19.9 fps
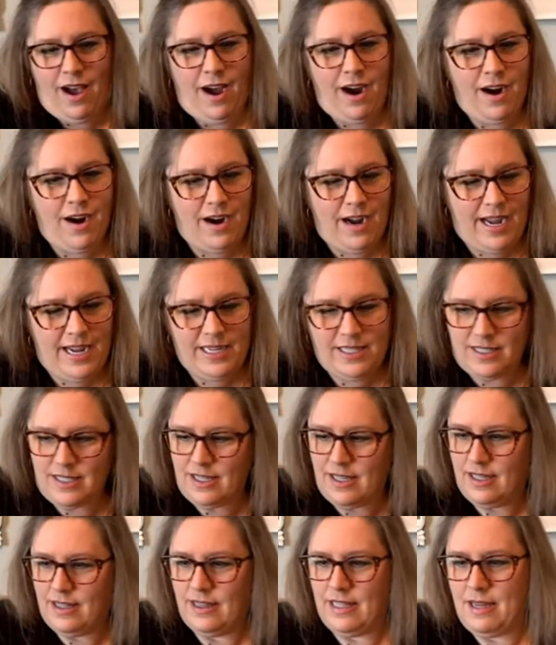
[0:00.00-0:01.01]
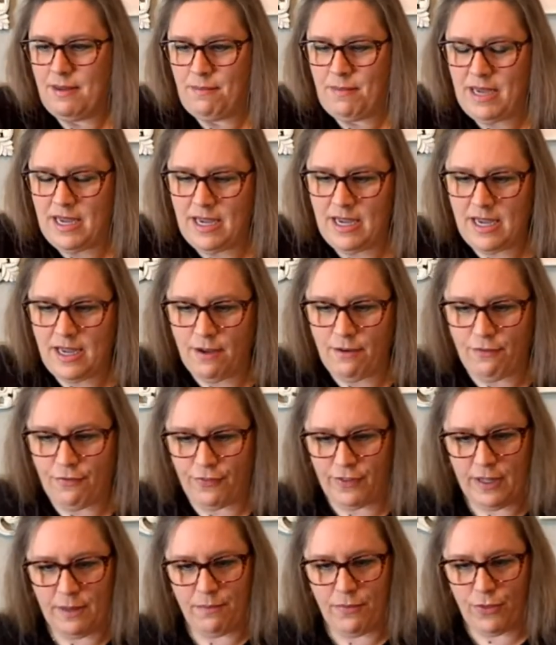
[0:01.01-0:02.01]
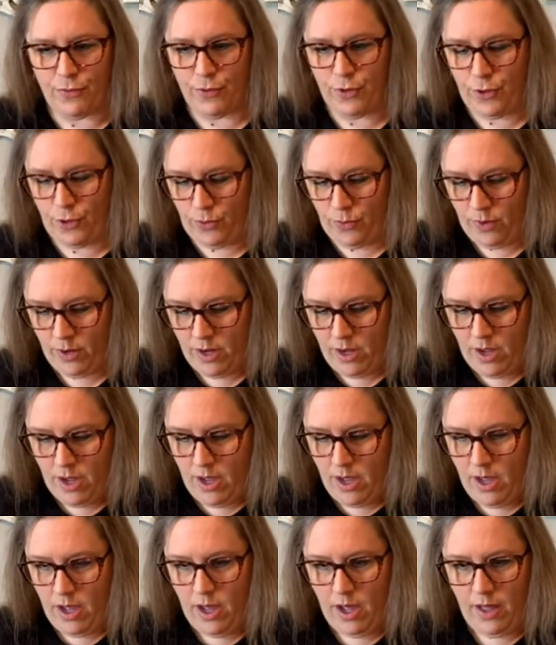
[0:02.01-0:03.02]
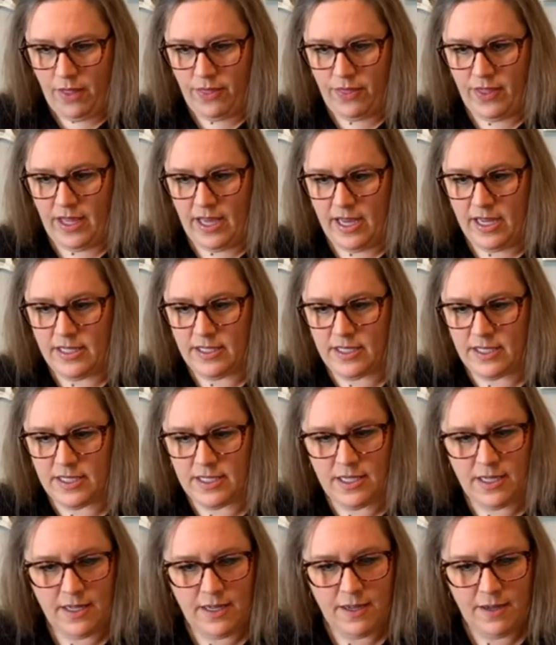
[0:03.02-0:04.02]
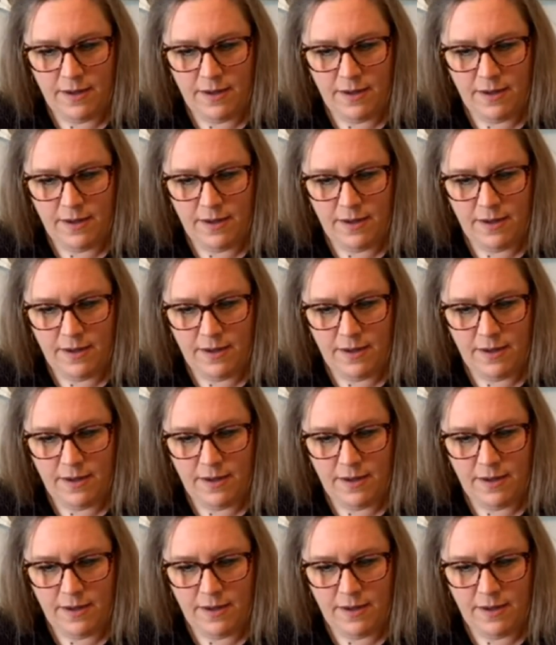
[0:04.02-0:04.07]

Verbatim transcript: all right let me flip through this